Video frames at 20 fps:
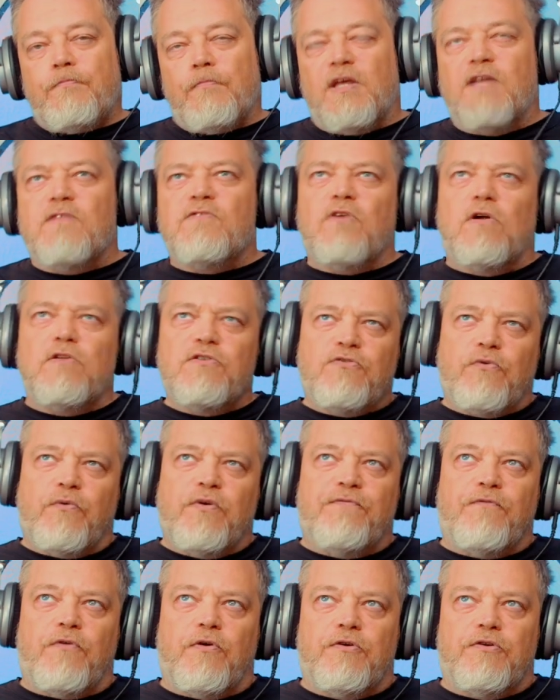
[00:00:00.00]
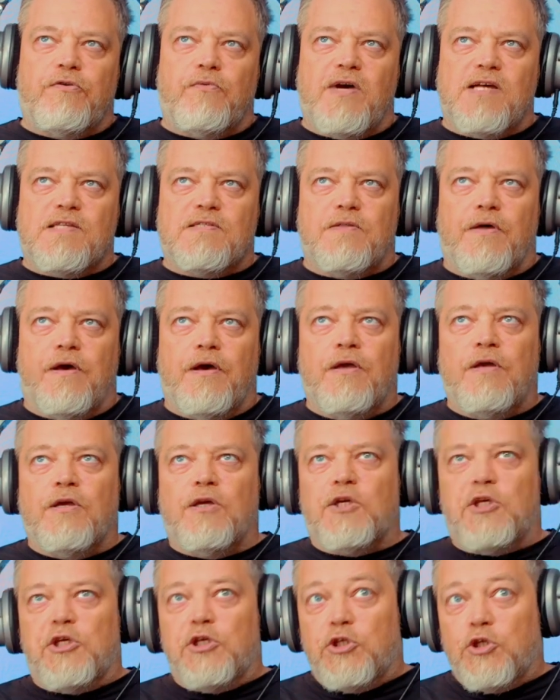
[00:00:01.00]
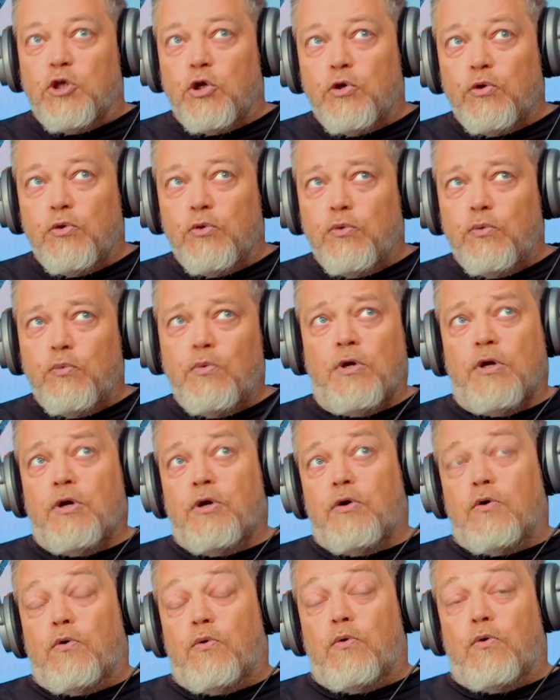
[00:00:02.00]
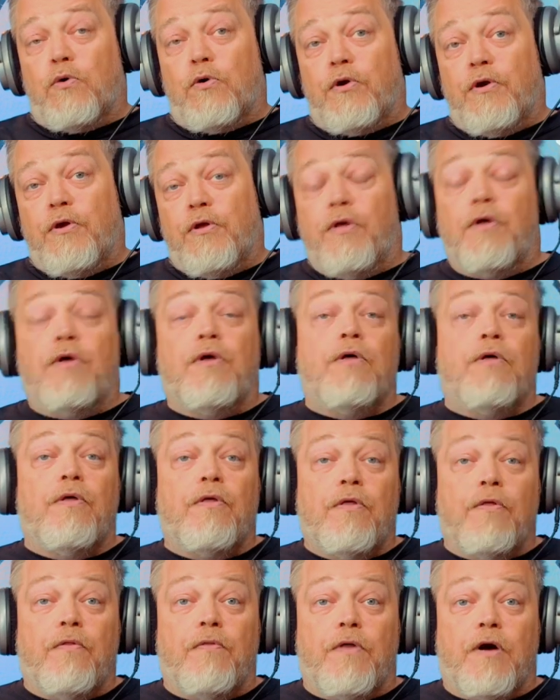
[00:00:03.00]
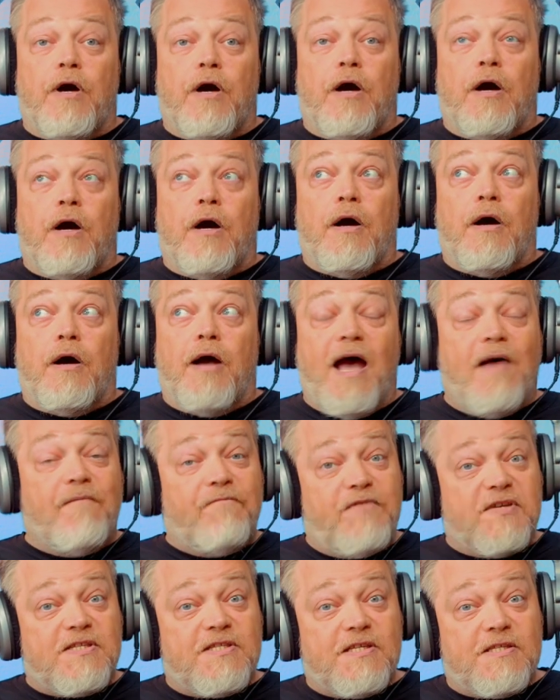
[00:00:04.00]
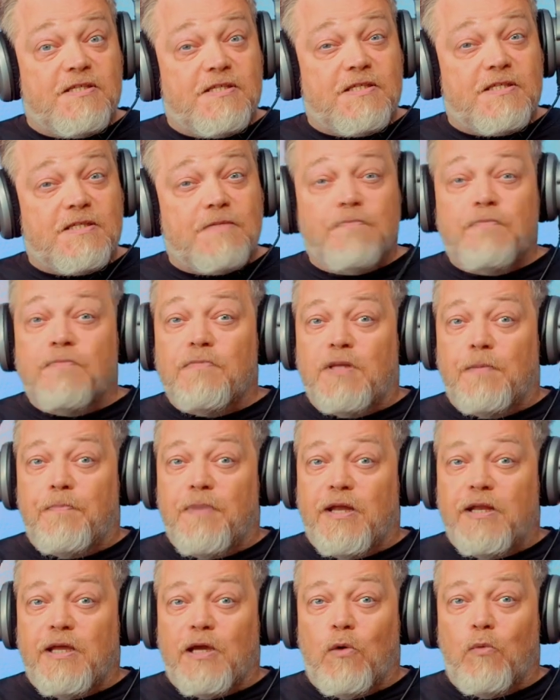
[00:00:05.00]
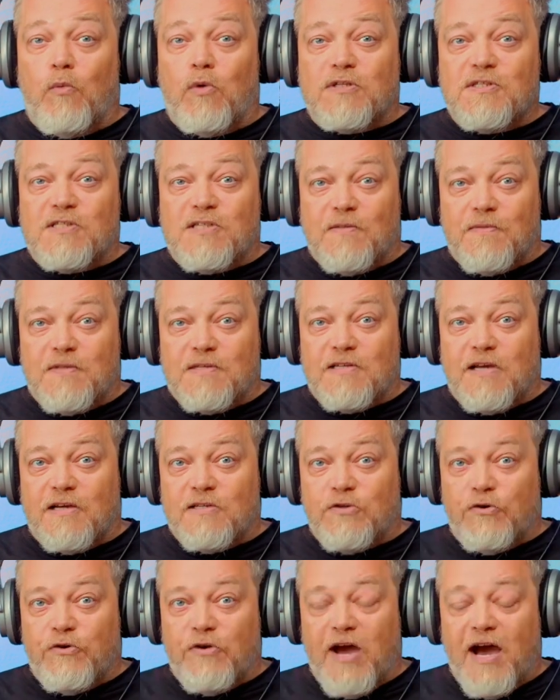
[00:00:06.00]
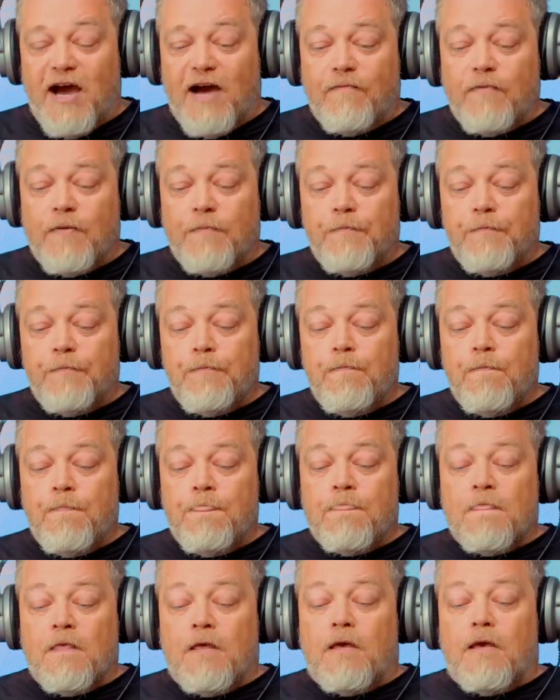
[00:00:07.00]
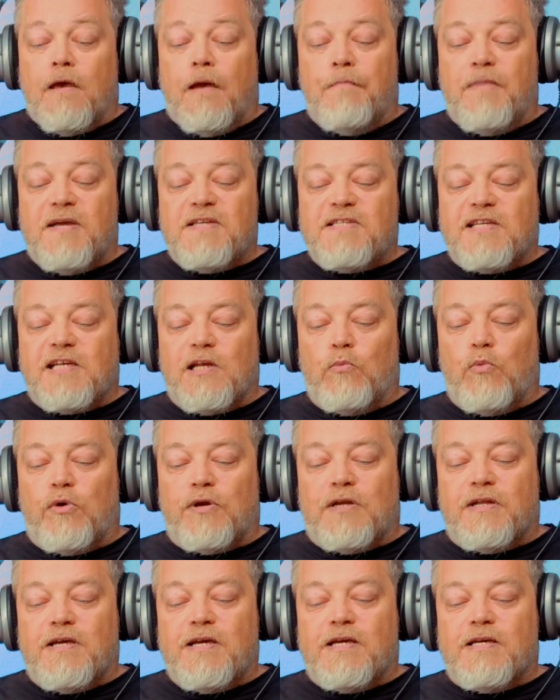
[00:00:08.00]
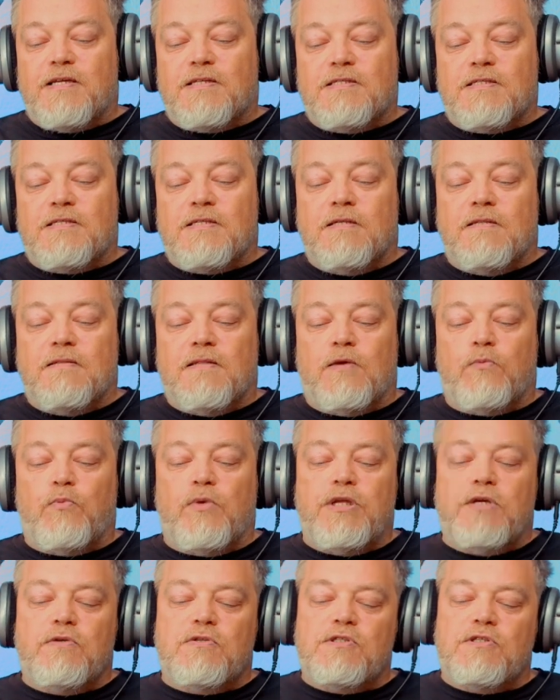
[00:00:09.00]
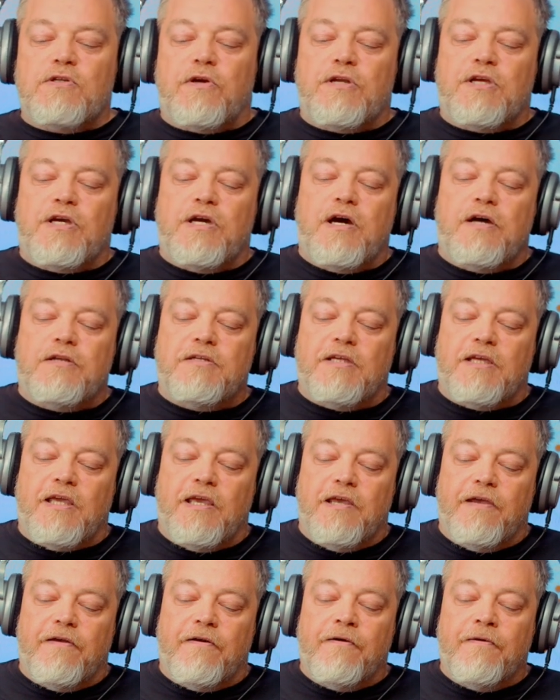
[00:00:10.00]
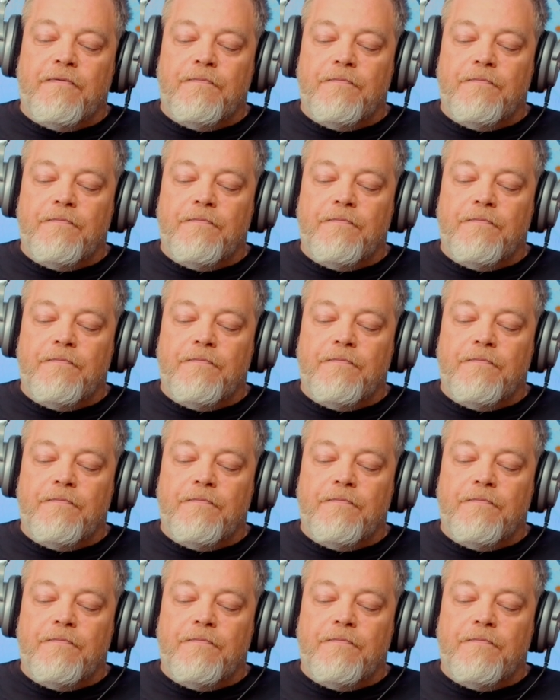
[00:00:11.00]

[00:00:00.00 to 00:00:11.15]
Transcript: It's also referred to as the Q or the emphasis, depending on what synthesizer you have. And basically what it is, that when you start cutting here,